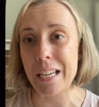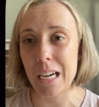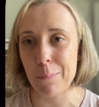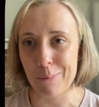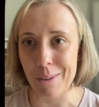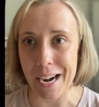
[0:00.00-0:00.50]

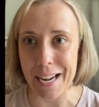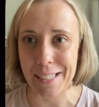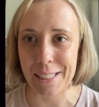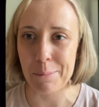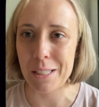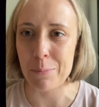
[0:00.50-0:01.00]
up writing
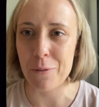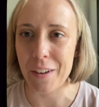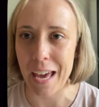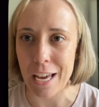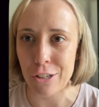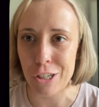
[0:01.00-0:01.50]
some
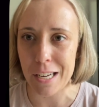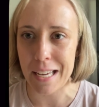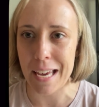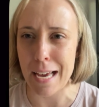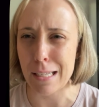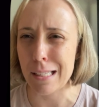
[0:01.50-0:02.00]
simplification in
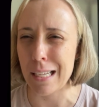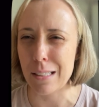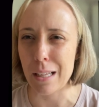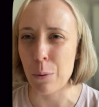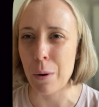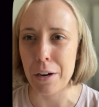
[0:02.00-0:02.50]
case that's
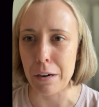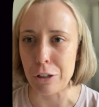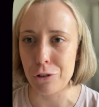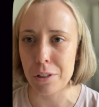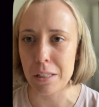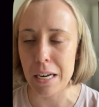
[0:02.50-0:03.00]
like what you're
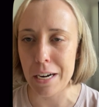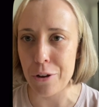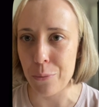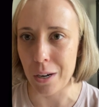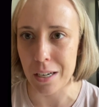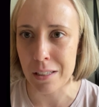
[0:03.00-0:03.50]
interested in and
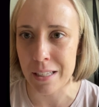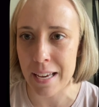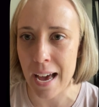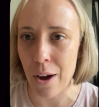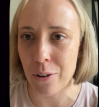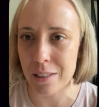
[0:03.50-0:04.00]
you want to see
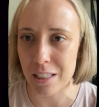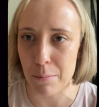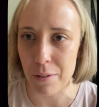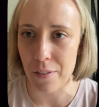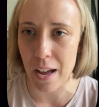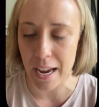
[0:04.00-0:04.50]
how it's
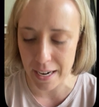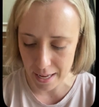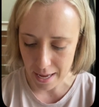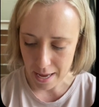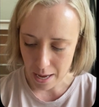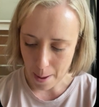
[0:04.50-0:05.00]
simplified.
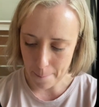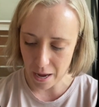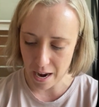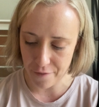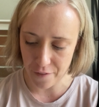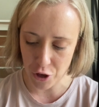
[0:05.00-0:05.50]

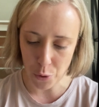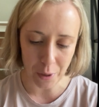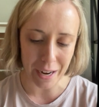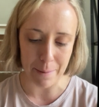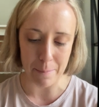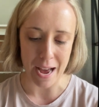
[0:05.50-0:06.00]
But if you were
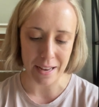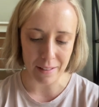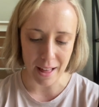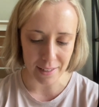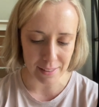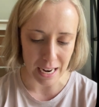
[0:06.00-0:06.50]
in my
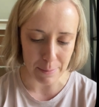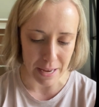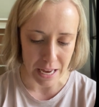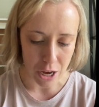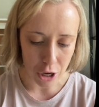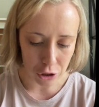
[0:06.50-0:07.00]
class, I'd
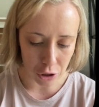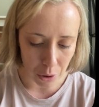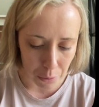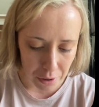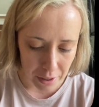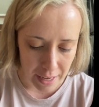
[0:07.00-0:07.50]
be
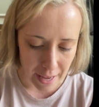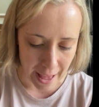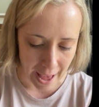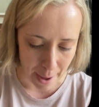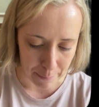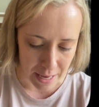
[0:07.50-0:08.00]
totally
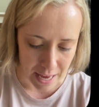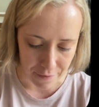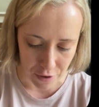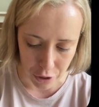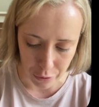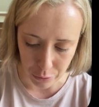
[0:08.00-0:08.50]
happy
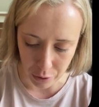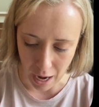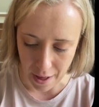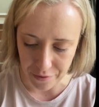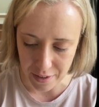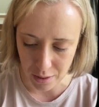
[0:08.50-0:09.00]
if you
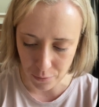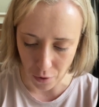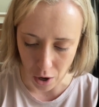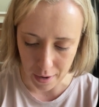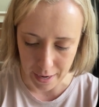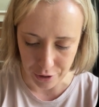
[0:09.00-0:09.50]
got this
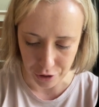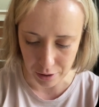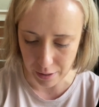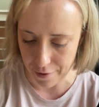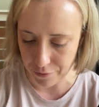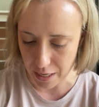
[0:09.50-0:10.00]
far and just
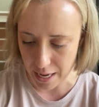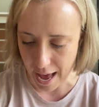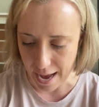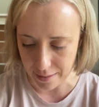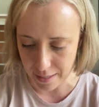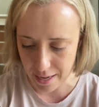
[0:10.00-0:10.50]
left it
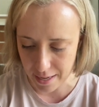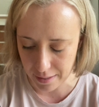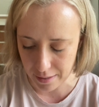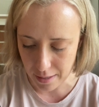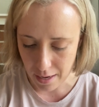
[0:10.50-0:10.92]
as is.